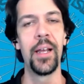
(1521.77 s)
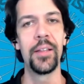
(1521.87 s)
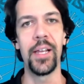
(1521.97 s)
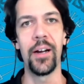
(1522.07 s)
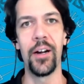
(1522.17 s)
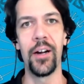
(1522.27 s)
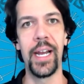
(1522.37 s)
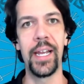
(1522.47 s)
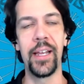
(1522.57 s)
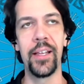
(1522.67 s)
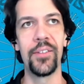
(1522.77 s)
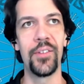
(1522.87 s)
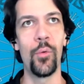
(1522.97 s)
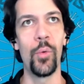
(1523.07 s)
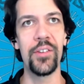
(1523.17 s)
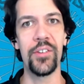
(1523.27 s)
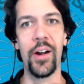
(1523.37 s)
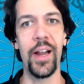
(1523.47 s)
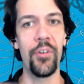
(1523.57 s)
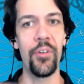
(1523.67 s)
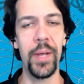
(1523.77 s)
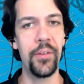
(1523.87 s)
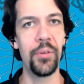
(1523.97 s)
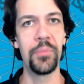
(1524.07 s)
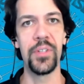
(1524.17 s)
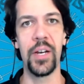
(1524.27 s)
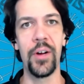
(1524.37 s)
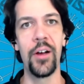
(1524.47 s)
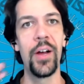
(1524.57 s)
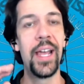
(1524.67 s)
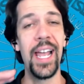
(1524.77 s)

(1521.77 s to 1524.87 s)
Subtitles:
We start everybody from zero.